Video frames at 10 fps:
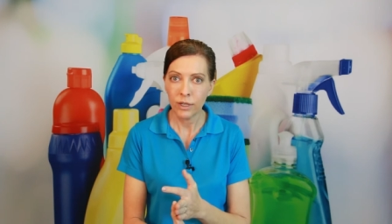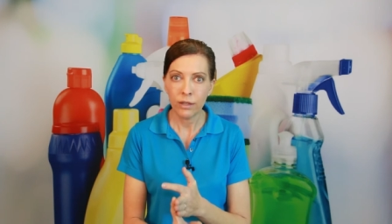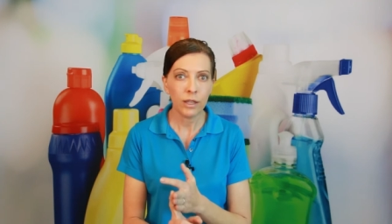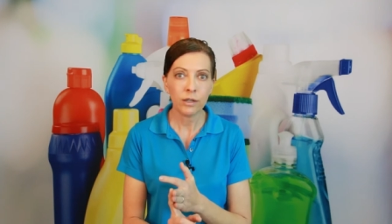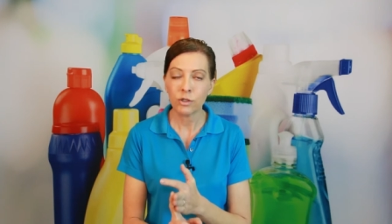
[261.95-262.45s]

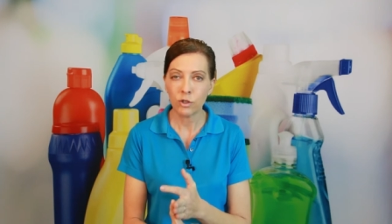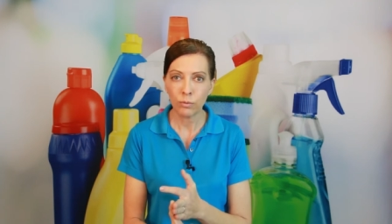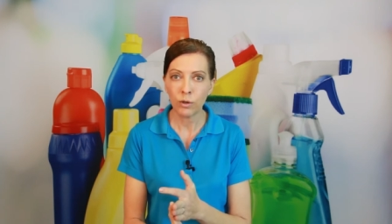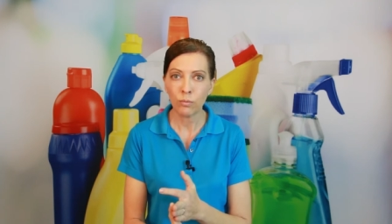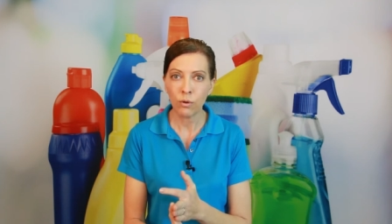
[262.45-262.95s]
And that is
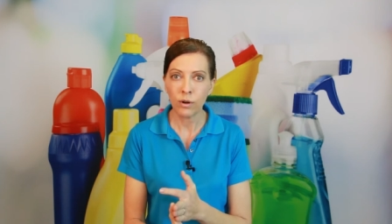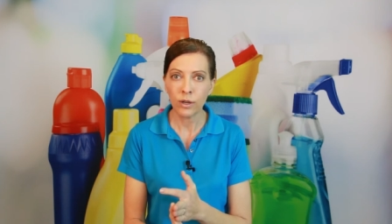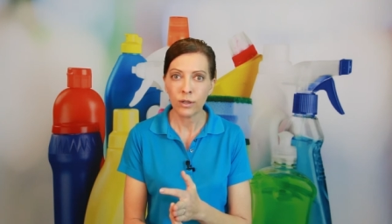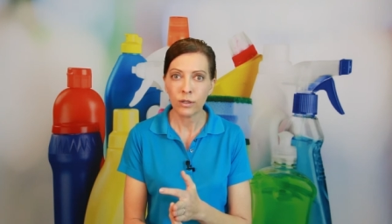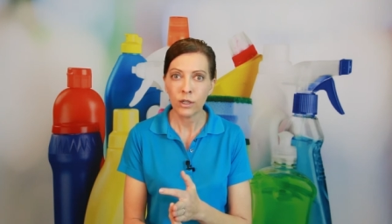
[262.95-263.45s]
super
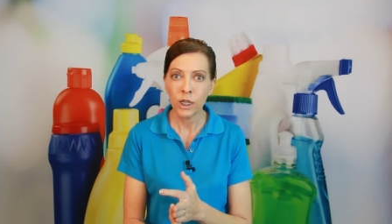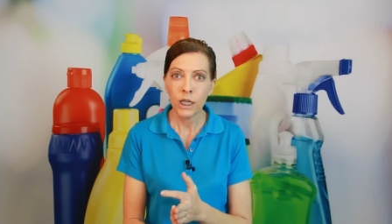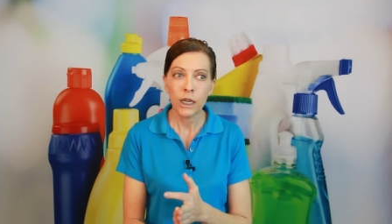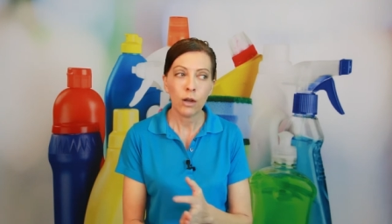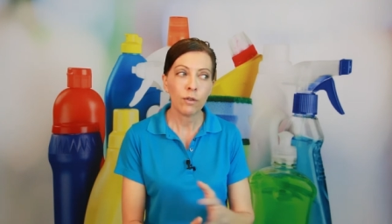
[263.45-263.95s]
important.
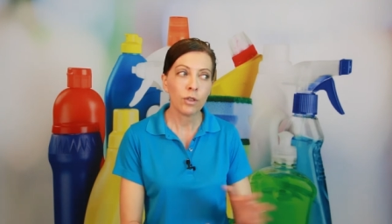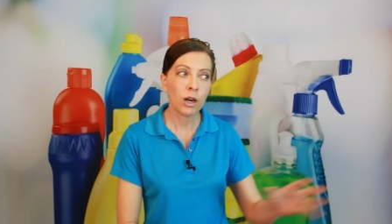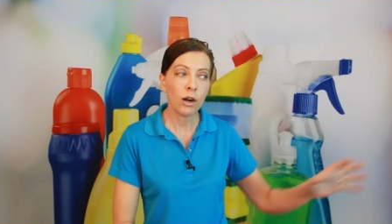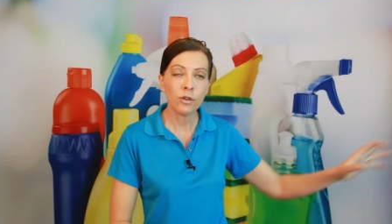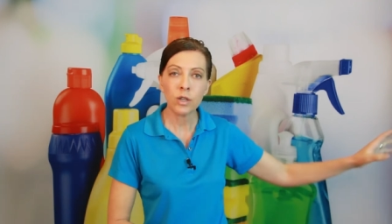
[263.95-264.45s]
Now, if the
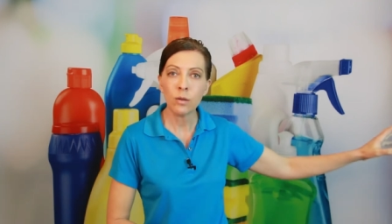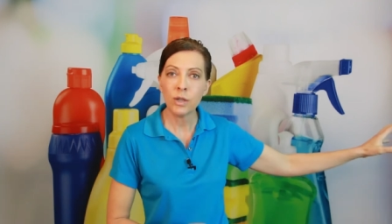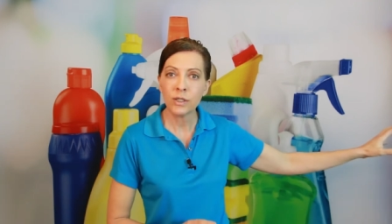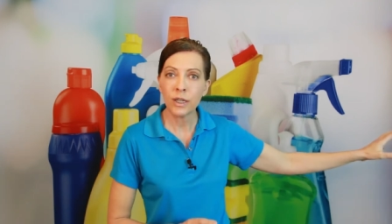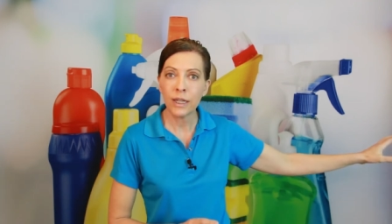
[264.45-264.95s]
car is going to
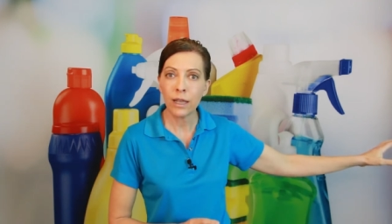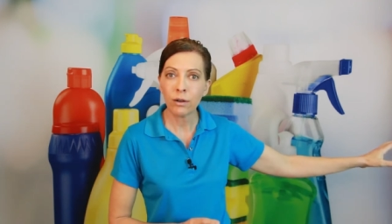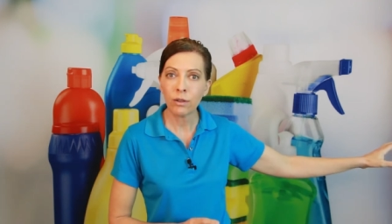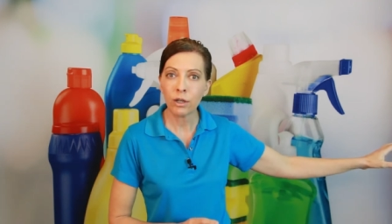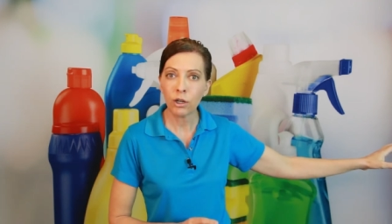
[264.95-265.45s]
be sitting
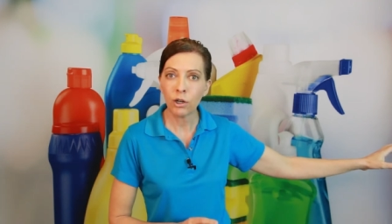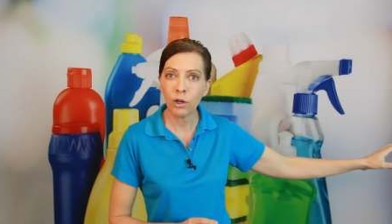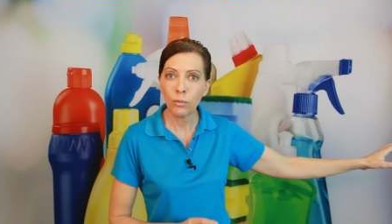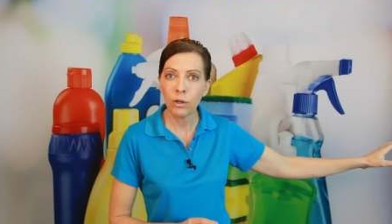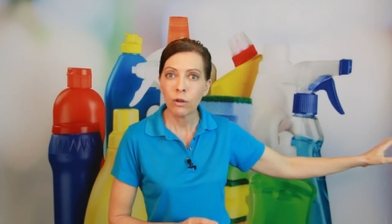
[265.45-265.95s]
out on the
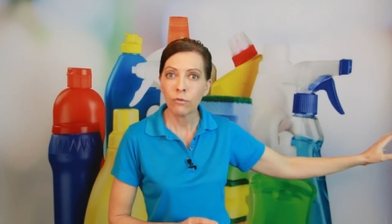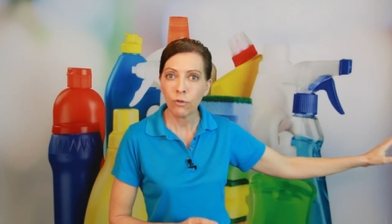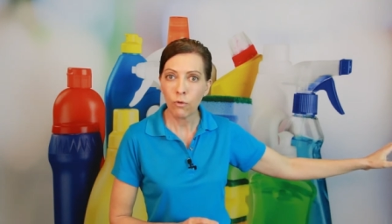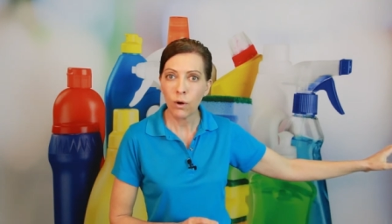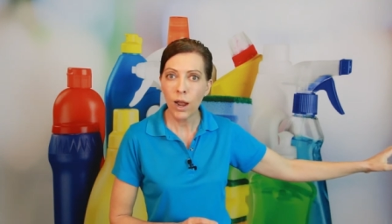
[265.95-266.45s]
curb
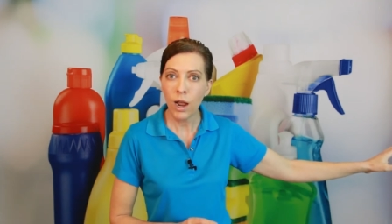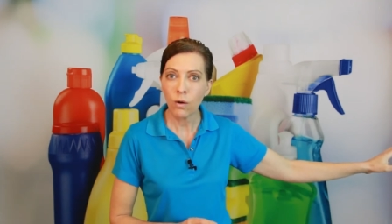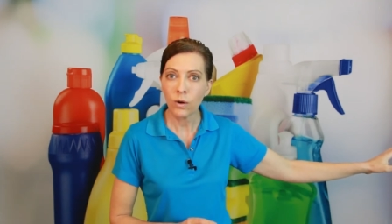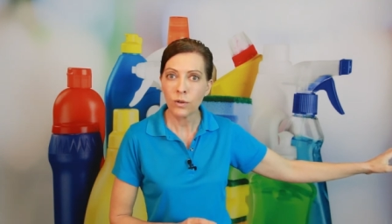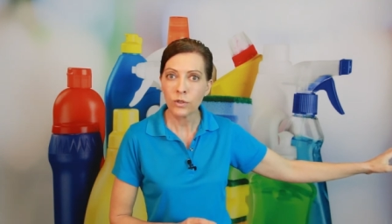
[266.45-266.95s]
for four
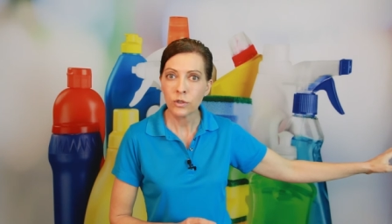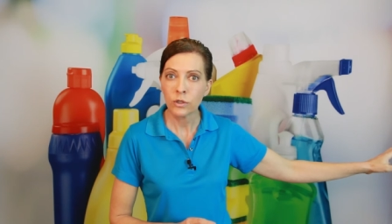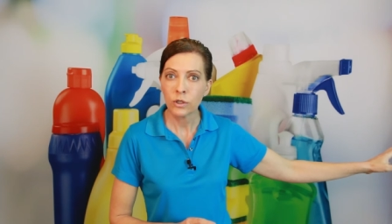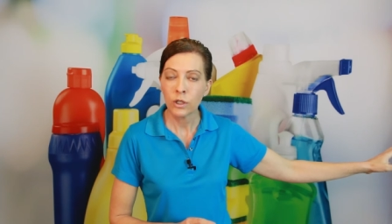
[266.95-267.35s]
hours,